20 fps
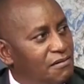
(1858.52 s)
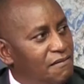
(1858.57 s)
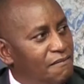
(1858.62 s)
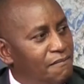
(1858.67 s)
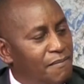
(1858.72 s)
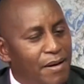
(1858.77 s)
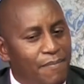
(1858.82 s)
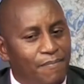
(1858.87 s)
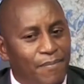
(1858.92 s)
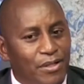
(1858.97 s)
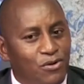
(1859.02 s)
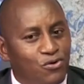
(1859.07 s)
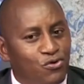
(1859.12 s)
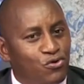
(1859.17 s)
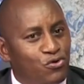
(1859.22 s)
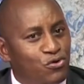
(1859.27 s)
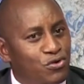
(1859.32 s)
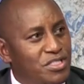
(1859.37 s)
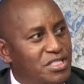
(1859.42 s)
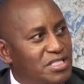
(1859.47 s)
But do
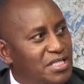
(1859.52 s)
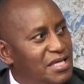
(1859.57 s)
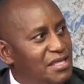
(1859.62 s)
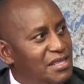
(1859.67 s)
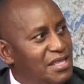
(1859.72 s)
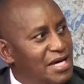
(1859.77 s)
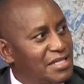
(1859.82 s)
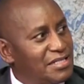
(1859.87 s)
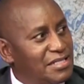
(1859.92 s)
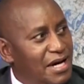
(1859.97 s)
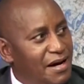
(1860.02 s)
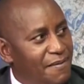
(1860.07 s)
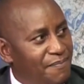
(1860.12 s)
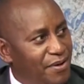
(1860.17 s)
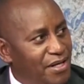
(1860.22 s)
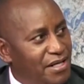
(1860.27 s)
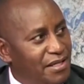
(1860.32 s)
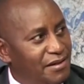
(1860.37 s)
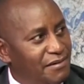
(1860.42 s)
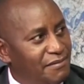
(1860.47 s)
you see that
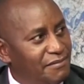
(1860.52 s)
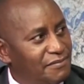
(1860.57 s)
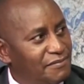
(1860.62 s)
happening?